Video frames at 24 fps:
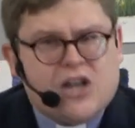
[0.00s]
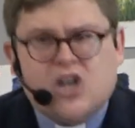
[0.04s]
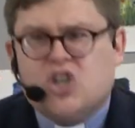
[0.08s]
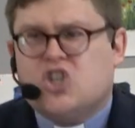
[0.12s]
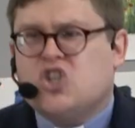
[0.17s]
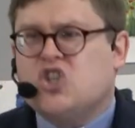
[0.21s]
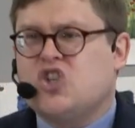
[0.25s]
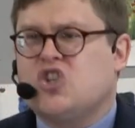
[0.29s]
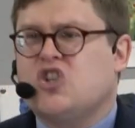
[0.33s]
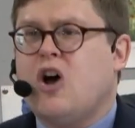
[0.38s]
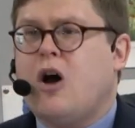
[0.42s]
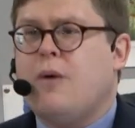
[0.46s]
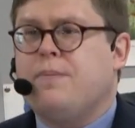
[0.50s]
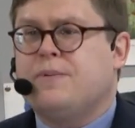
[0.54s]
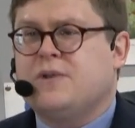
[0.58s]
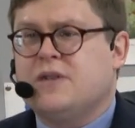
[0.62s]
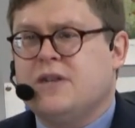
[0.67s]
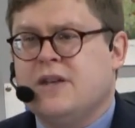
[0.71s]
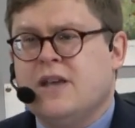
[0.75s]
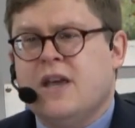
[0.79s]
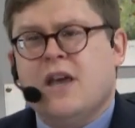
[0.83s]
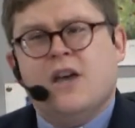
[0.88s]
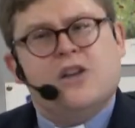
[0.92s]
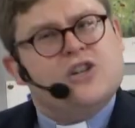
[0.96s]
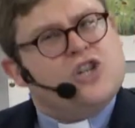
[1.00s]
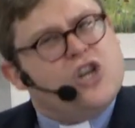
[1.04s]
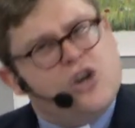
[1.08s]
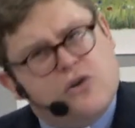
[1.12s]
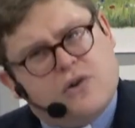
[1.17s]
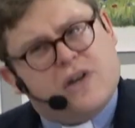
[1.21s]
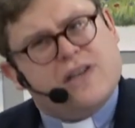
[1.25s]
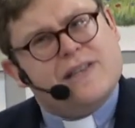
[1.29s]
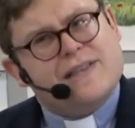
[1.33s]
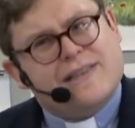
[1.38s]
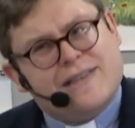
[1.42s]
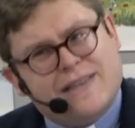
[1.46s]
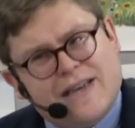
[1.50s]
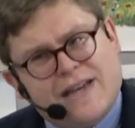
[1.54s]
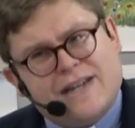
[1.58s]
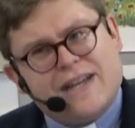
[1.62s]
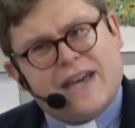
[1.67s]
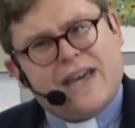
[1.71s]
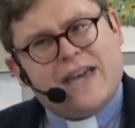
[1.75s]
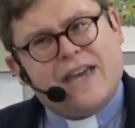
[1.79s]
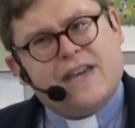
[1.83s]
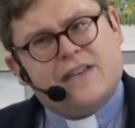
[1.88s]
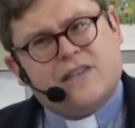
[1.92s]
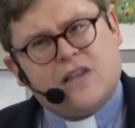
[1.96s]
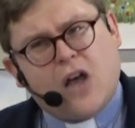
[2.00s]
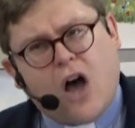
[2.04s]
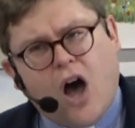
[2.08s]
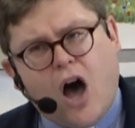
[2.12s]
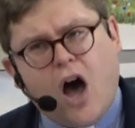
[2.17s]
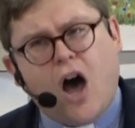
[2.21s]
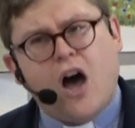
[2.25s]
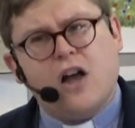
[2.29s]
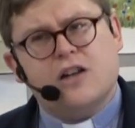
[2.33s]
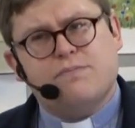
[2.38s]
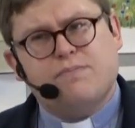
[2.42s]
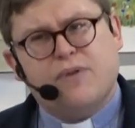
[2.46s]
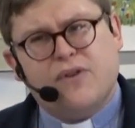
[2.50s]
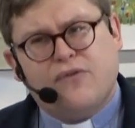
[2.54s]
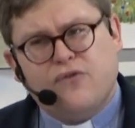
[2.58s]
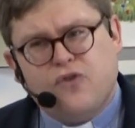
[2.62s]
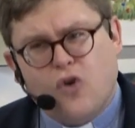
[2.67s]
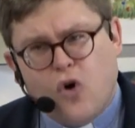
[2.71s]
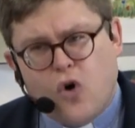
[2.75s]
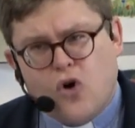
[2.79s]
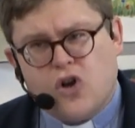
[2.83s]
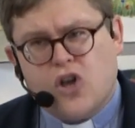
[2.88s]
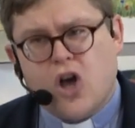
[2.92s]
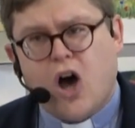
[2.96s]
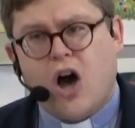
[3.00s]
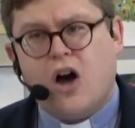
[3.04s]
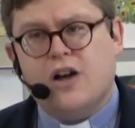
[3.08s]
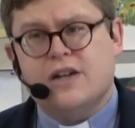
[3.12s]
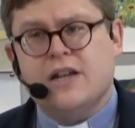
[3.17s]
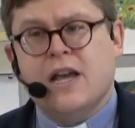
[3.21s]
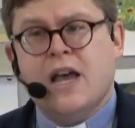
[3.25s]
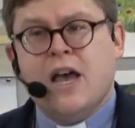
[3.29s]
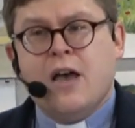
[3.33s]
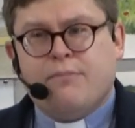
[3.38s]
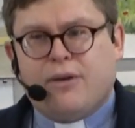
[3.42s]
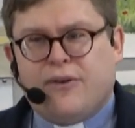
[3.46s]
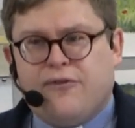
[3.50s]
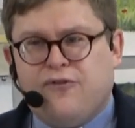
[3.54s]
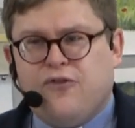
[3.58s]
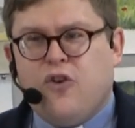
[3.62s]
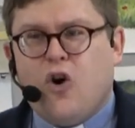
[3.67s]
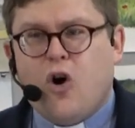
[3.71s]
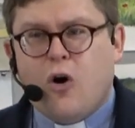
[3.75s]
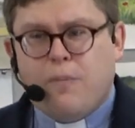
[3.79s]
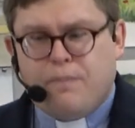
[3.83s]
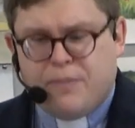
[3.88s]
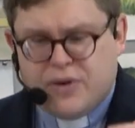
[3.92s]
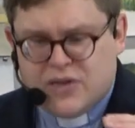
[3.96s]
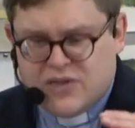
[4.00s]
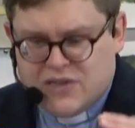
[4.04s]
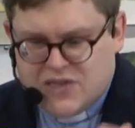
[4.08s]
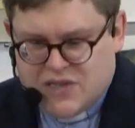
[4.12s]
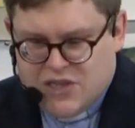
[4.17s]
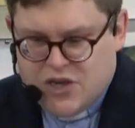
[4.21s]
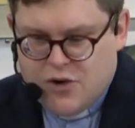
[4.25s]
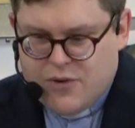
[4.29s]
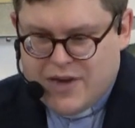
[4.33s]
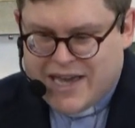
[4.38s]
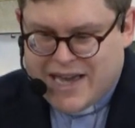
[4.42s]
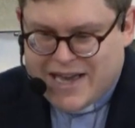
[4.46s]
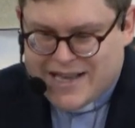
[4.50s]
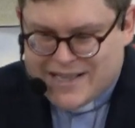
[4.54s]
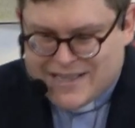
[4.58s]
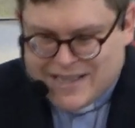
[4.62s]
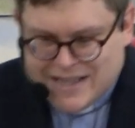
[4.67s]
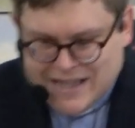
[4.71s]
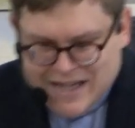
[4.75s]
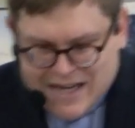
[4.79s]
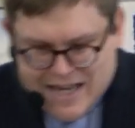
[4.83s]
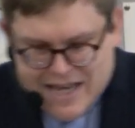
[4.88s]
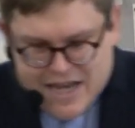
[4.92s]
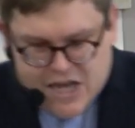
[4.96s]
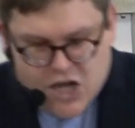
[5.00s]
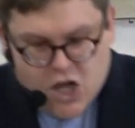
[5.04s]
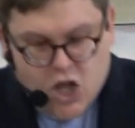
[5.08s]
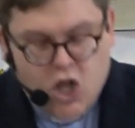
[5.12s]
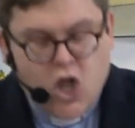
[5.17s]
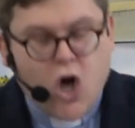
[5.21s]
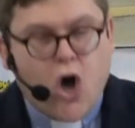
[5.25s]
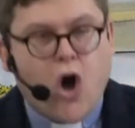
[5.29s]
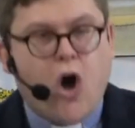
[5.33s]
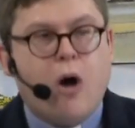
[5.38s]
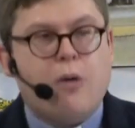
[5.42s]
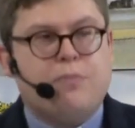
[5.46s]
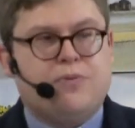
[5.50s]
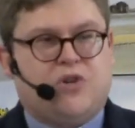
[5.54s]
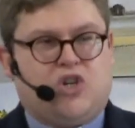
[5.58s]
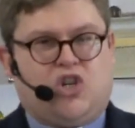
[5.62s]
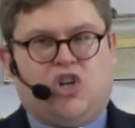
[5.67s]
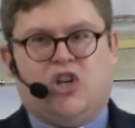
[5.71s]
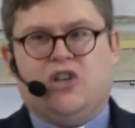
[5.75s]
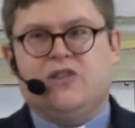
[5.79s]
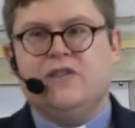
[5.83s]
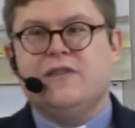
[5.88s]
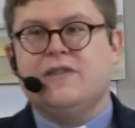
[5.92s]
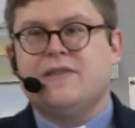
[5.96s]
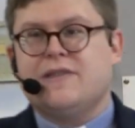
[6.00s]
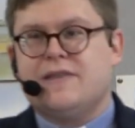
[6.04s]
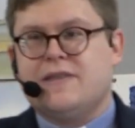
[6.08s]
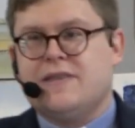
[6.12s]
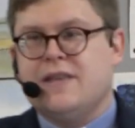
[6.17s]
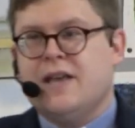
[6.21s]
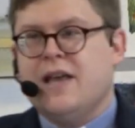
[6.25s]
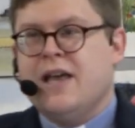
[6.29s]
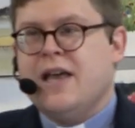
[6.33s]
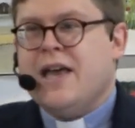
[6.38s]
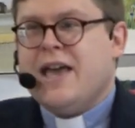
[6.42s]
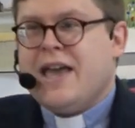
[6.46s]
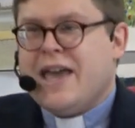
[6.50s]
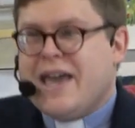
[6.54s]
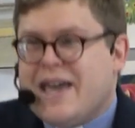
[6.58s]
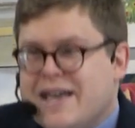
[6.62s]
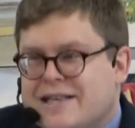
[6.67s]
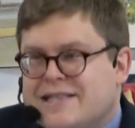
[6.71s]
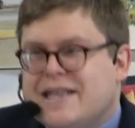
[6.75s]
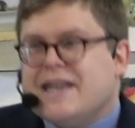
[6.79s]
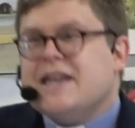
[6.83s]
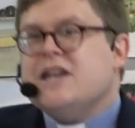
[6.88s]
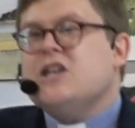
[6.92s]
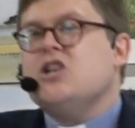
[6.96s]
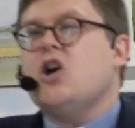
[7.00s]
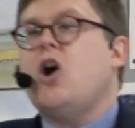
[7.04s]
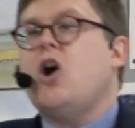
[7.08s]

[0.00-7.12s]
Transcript: had stopped to consider his heart before God, before pursuing his legal options, is it